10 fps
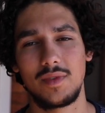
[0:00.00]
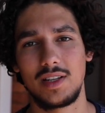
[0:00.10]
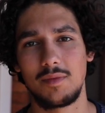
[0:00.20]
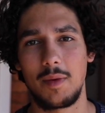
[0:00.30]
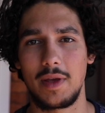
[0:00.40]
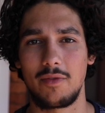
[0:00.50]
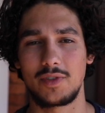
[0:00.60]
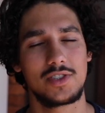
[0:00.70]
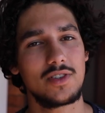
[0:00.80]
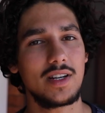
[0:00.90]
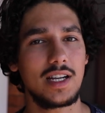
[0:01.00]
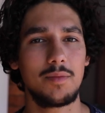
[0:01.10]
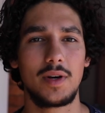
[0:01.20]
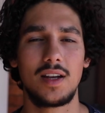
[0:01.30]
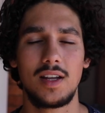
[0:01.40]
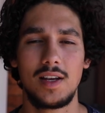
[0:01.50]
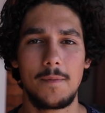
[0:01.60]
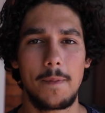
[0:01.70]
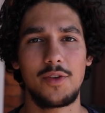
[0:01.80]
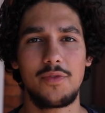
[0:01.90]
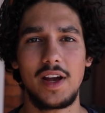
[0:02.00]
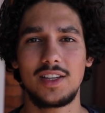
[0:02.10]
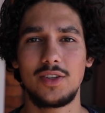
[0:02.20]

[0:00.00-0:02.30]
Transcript: it might be everyone's dream, but the fact